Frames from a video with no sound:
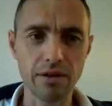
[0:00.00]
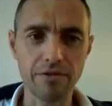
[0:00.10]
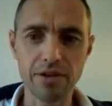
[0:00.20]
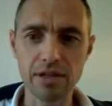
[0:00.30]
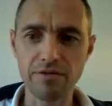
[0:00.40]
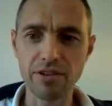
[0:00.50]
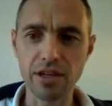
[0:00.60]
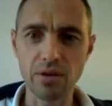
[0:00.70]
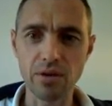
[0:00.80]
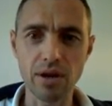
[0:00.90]
uh, for this
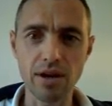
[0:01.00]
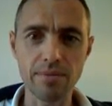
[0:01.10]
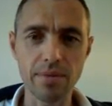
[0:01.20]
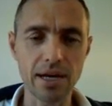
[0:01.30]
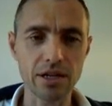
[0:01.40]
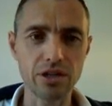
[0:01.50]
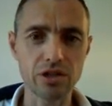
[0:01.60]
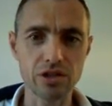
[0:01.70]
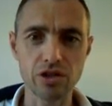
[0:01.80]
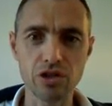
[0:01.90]
video, I'm actually
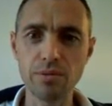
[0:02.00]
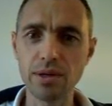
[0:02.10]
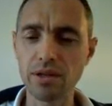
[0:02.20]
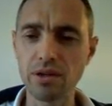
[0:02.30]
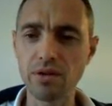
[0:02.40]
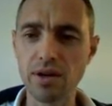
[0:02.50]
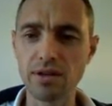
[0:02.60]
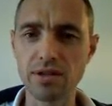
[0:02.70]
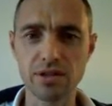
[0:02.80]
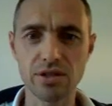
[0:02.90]
just assuming that you're
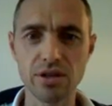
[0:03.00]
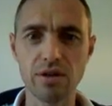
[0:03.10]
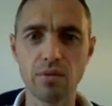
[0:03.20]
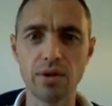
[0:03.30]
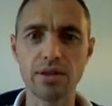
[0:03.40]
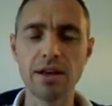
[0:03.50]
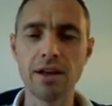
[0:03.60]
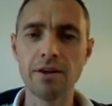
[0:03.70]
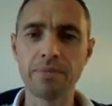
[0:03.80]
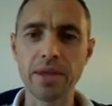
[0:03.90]
going to start with
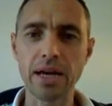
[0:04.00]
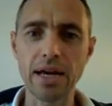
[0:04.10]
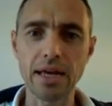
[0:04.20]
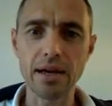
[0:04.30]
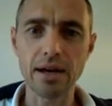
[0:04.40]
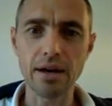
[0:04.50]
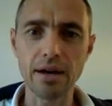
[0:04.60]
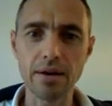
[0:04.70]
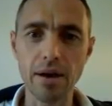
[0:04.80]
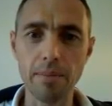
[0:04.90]
a
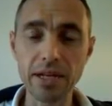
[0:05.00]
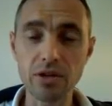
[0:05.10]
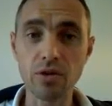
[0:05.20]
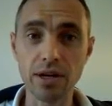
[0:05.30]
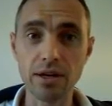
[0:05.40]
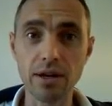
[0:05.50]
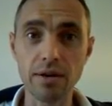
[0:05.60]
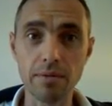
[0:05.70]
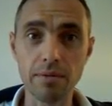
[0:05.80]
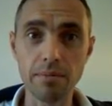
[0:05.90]
uh, a Bitcoin
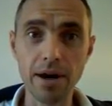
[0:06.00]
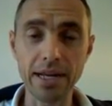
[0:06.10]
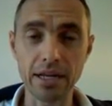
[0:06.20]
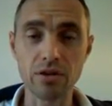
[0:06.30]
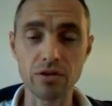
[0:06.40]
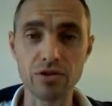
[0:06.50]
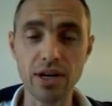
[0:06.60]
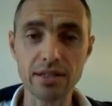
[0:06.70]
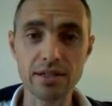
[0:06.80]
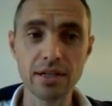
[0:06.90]
mining
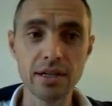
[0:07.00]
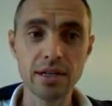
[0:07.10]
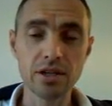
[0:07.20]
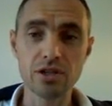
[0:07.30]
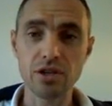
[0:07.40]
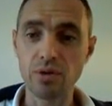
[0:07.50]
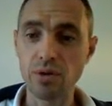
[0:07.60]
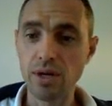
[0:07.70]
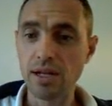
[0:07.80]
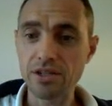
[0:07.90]
contract.
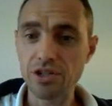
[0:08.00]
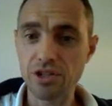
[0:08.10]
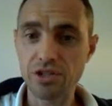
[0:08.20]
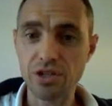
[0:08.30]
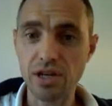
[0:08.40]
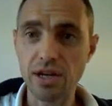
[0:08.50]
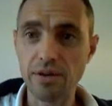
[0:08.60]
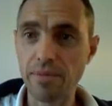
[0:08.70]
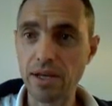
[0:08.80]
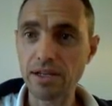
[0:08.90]
So let's just
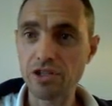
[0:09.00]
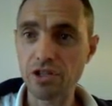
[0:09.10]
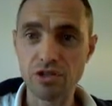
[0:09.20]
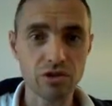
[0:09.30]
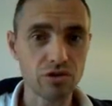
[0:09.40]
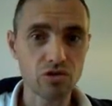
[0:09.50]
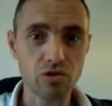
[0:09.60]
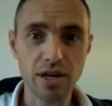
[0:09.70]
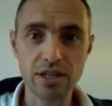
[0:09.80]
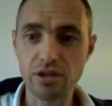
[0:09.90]
um, let's just
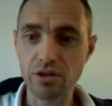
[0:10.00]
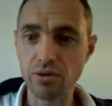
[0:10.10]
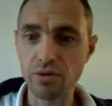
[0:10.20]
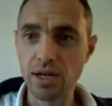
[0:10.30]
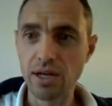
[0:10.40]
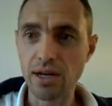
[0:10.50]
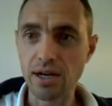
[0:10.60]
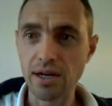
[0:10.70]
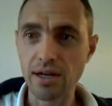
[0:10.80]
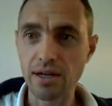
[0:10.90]
try to
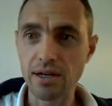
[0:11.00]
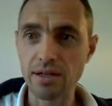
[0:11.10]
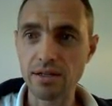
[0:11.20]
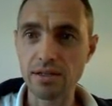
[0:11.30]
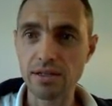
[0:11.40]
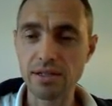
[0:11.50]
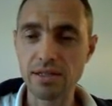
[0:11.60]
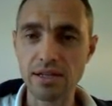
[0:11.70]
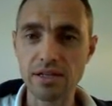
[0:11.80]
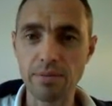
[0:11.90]
uh,
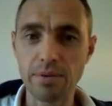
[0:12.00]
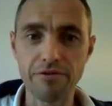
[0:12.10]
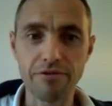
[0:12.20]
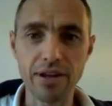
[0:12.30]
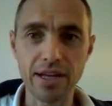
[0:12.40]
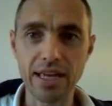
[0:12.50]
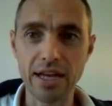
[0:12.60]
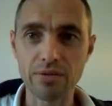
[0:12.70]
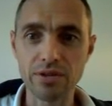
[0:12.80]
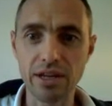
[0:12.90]
set up a free
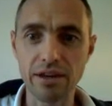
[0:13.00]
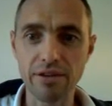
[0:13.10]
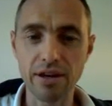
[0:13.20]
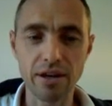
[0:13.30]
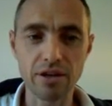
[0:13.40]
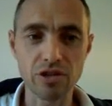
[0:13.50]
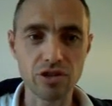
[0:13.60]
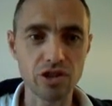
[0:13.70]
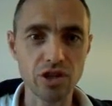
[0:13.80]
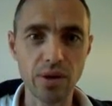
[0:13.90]
account here uh,
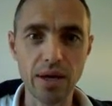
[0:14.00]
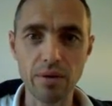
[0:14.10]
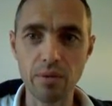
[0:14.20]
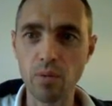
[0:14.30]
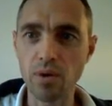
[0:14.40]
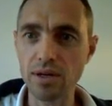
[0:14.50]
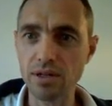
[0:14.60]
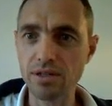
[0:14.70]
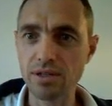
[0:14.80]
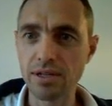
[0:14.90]
just to show you how it
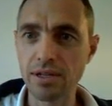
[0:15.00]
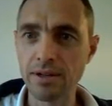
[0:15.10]
works.